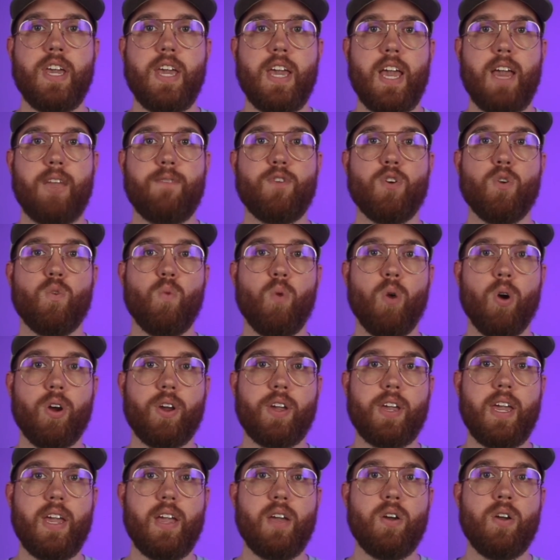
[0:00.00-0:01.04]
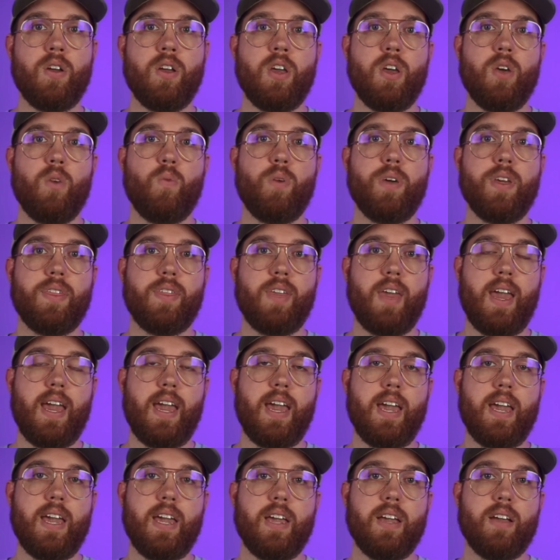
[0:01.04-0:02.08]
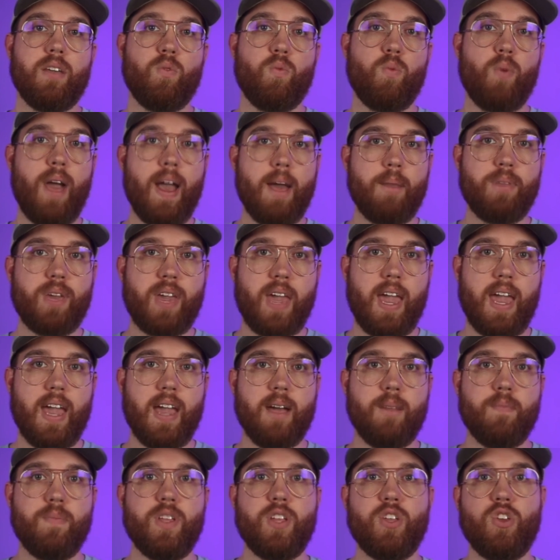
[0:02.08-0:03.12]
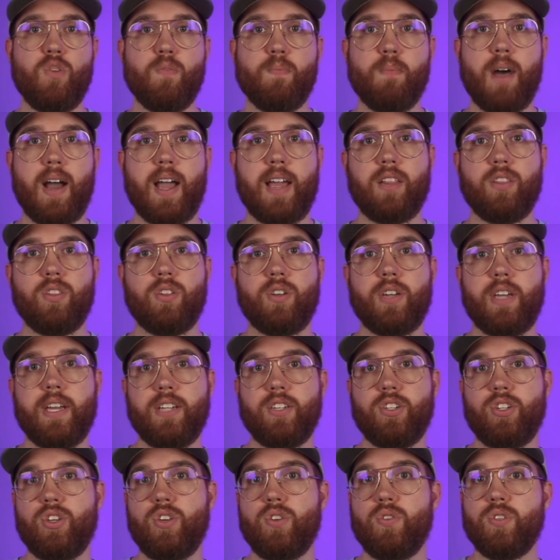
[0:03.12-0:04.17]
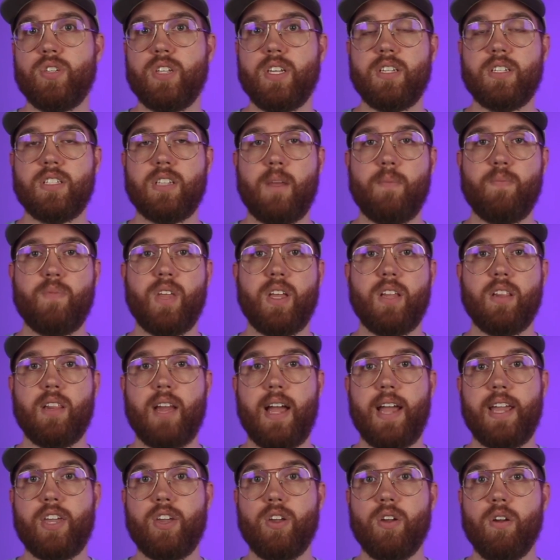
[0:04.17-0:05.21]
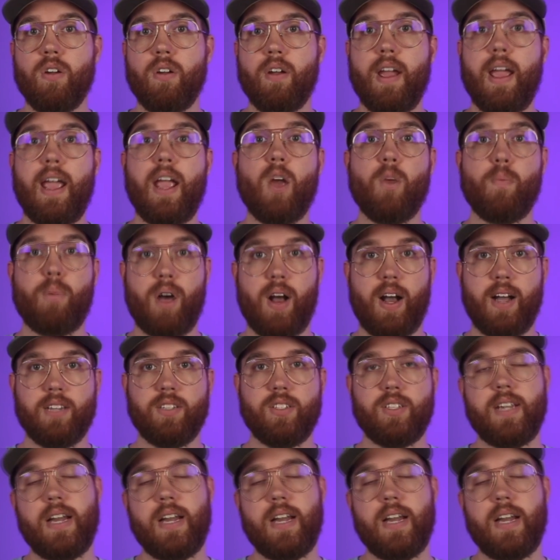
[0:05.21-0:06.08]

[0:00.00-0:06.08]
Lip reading: If you're working with a webcam, then you might look into using something like your AirPods.